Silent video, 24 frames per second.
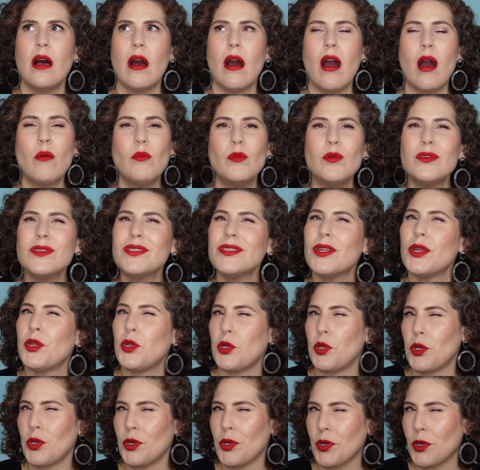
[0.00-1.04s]
almost a
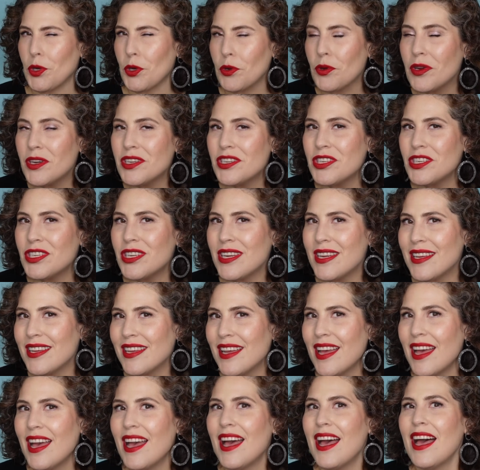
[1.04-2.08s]

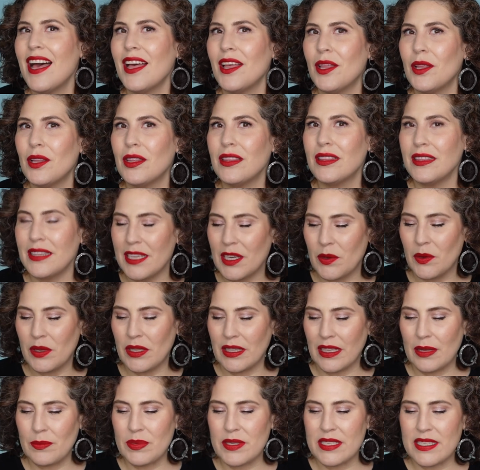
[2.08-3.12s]
nourishing liquid
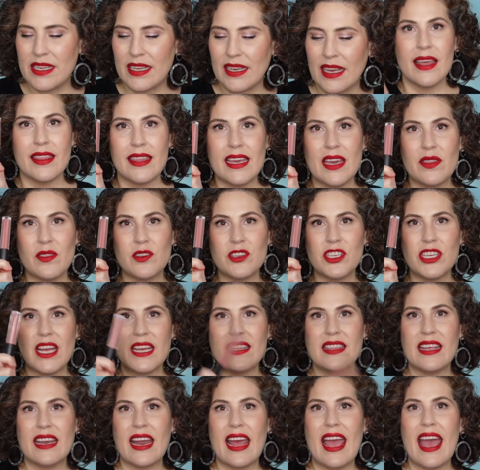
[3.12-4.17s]
lipstick. The other
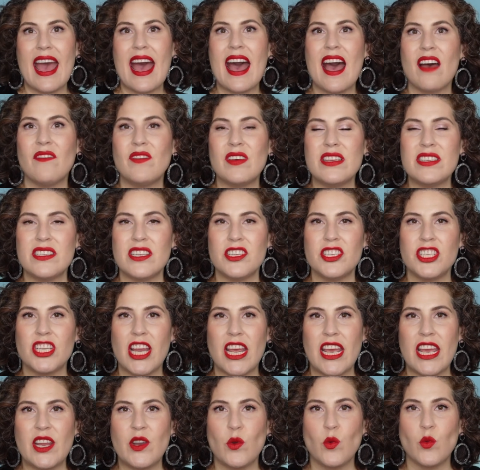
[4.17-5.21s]
shade that I have is the
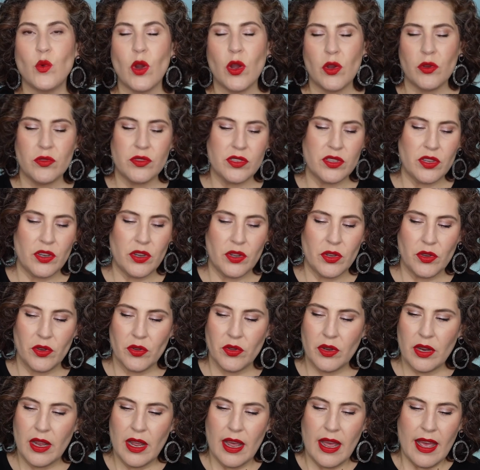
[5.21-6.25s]
shade Rose
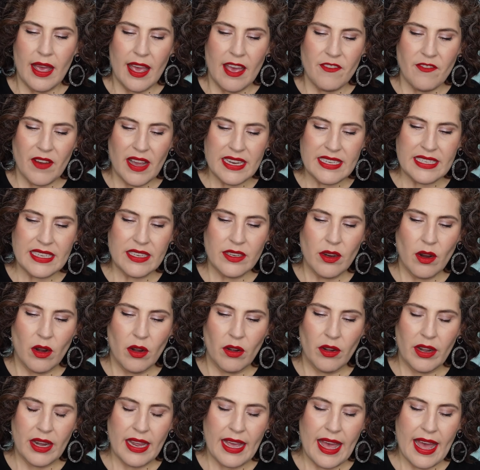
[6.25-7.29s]
Nude. If I didn't
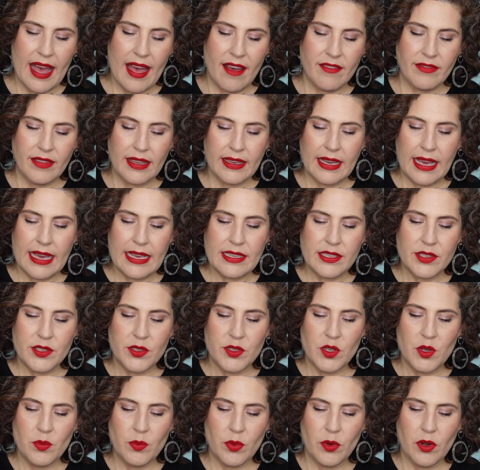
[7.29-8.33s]
already have like a
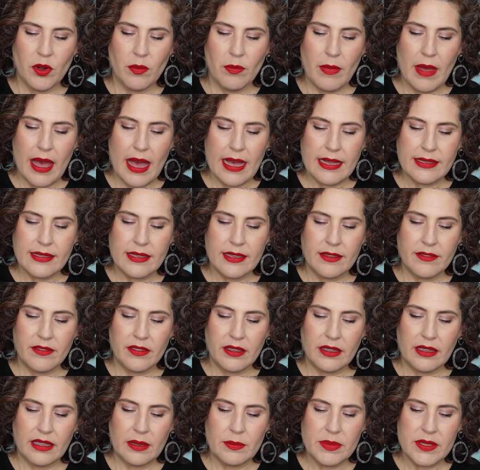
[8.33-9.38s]
super massive
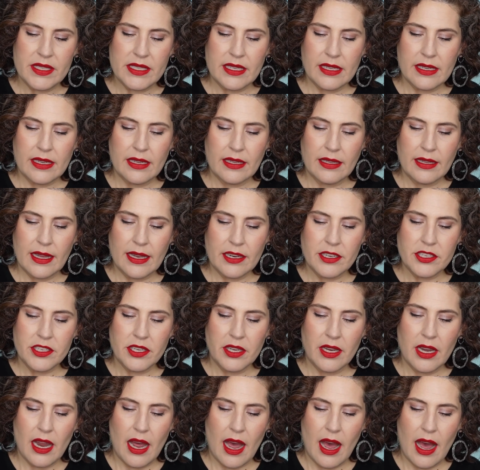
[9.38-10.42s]
lipstick
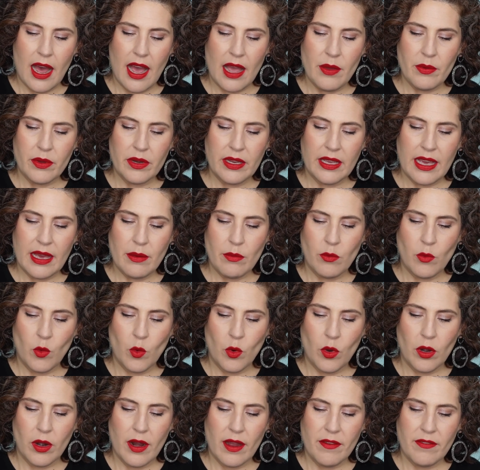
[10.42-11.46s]
collection, I would get
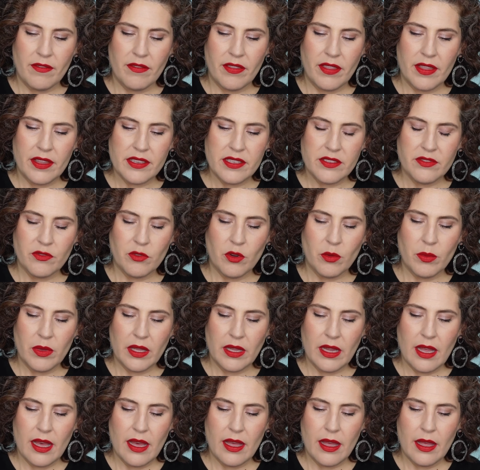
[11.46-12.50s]
more of this
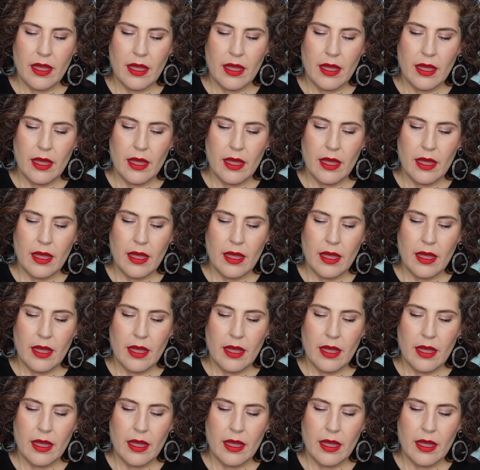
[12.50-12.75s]
formula